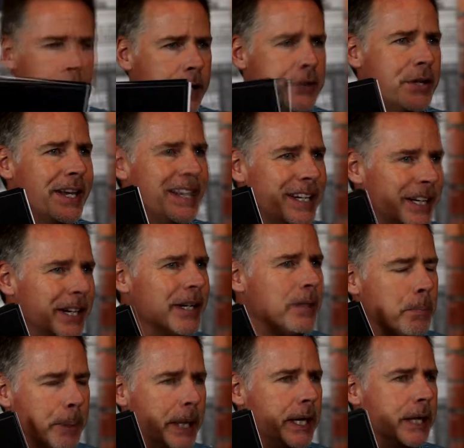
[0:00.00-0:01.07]
it's a
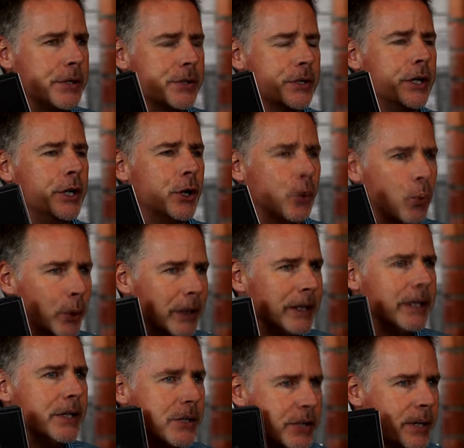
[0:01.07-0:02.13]
cut and paste,
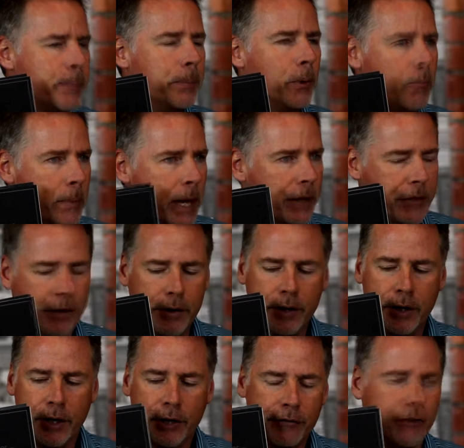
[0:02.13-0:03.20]
really simple
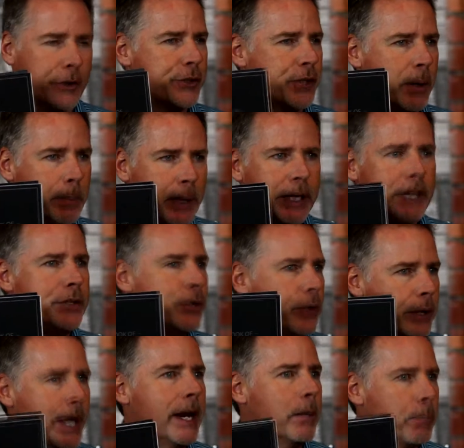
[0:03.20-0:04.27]
method for somebody
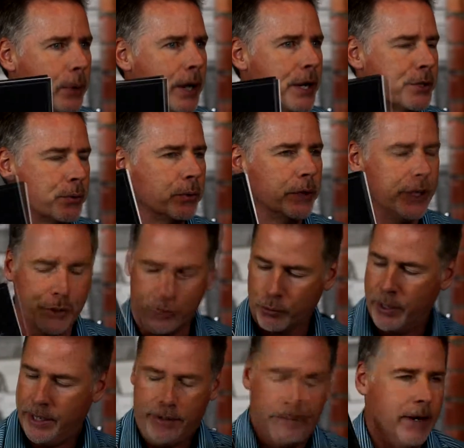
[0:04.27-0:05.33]
to get a press release
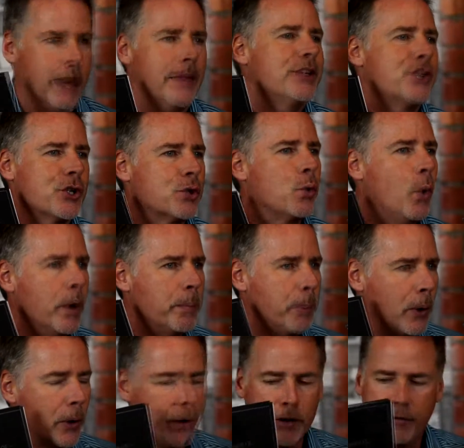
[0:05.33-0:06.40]
written. Now, that's just one
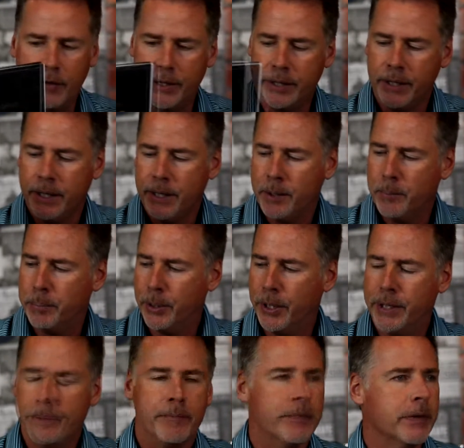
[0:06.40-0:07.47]
part of it,
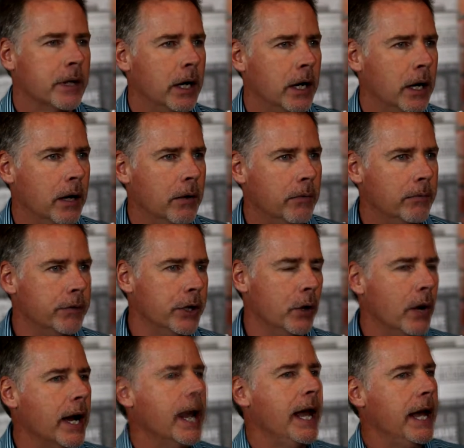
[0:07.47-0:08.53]
but uh, you
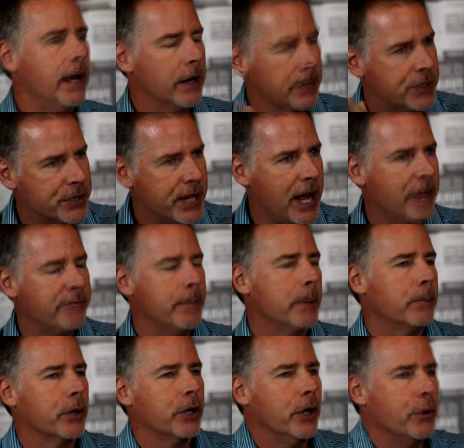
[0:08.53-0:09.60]
know, I had a staff
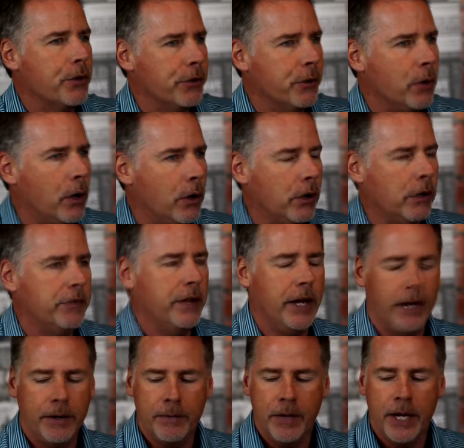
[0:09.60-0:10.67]
member go through all of
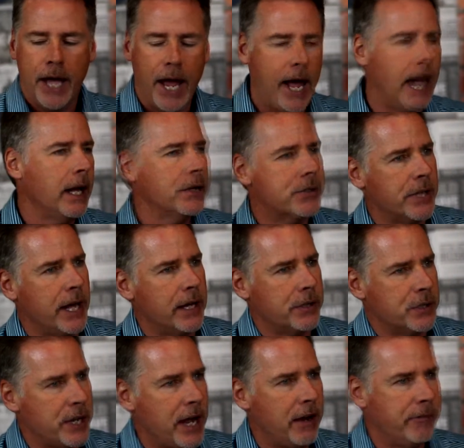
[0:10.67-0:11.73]
that. As
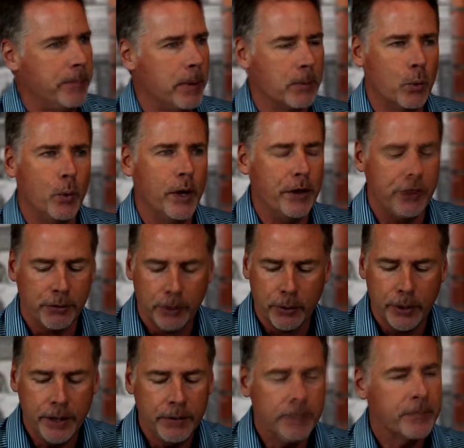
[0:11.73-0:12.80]
that staff member went
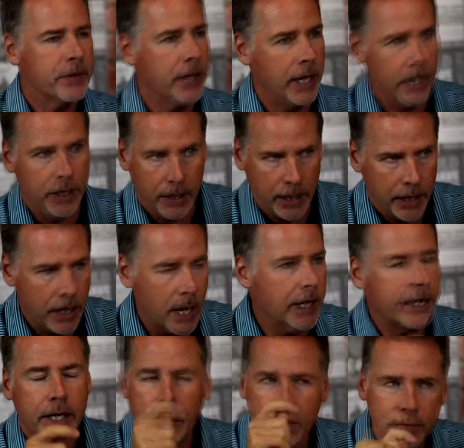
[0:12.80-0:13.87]
through it, and and
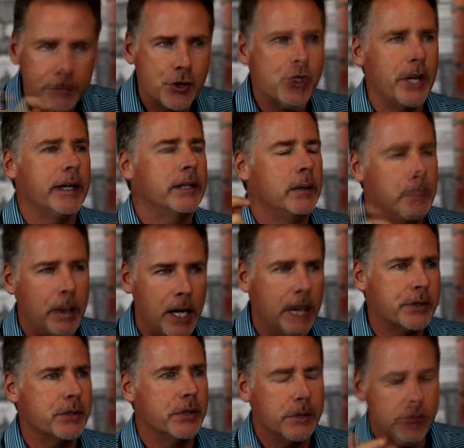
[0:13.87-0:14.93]
I kind of checked the
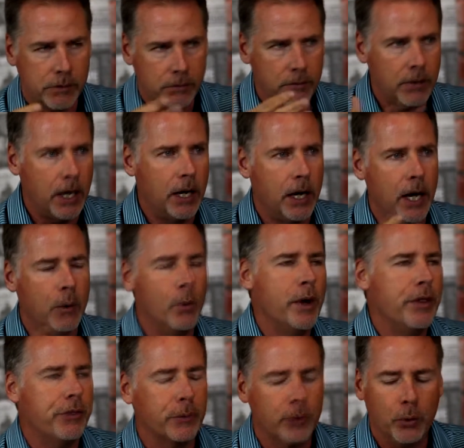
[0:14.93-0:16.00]
boxes, I, I
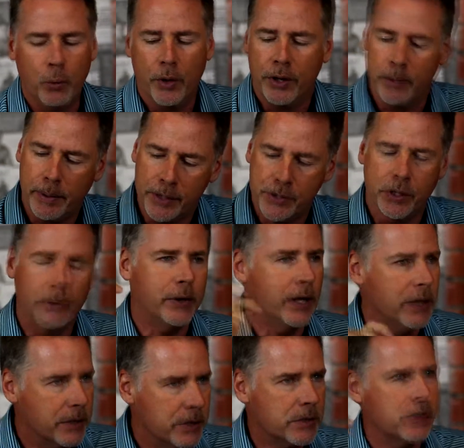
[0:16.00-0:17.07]
went through it with them. I said,
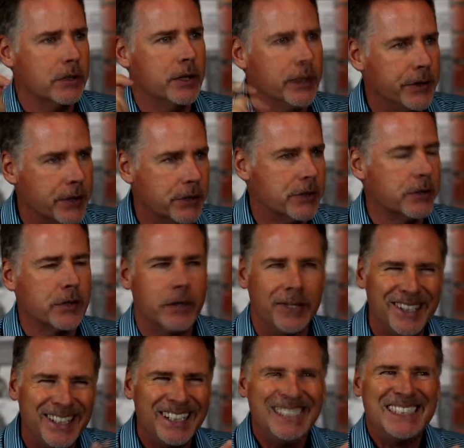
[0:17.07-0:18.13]
okay, this is good, this is
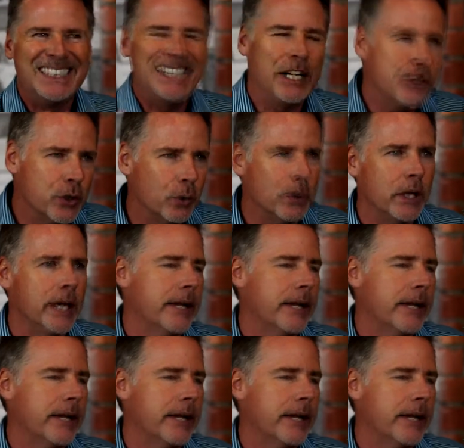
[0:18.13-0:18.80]
good, and I don't